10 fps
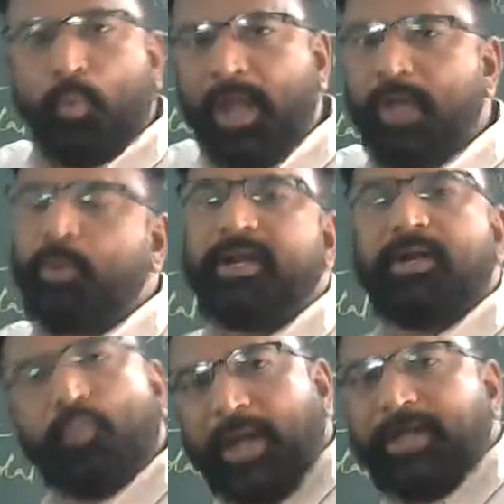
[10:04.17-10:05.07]
y1
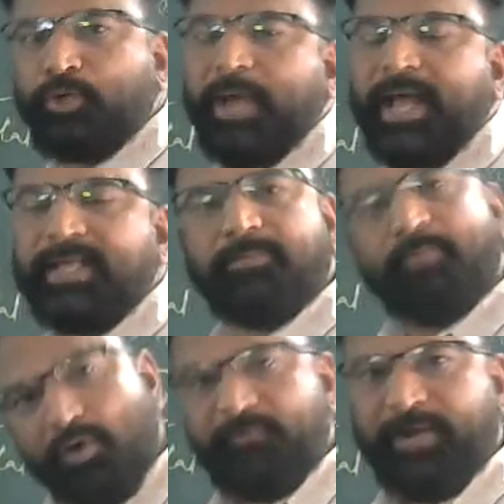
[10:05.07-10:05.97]
and y2 as a
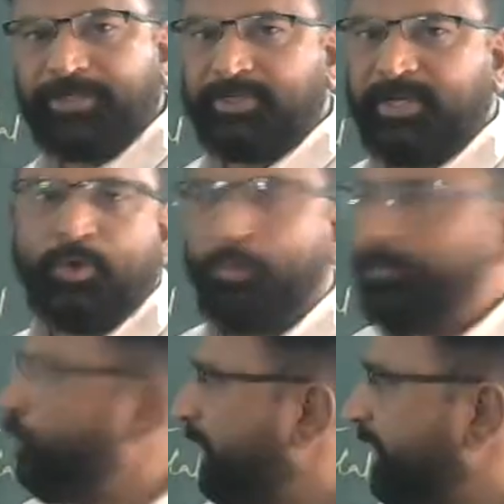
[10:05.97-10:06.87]
mole fraction. I
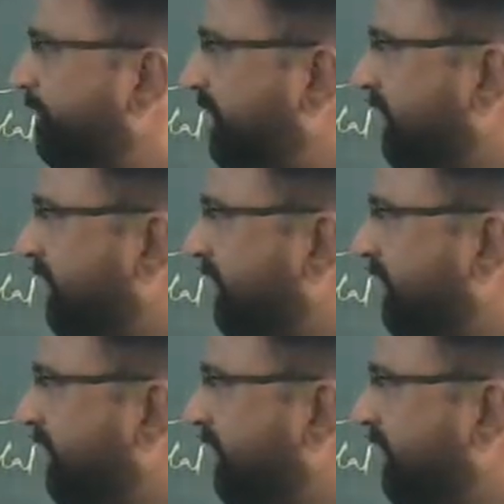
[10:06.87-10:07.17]
hope you clear with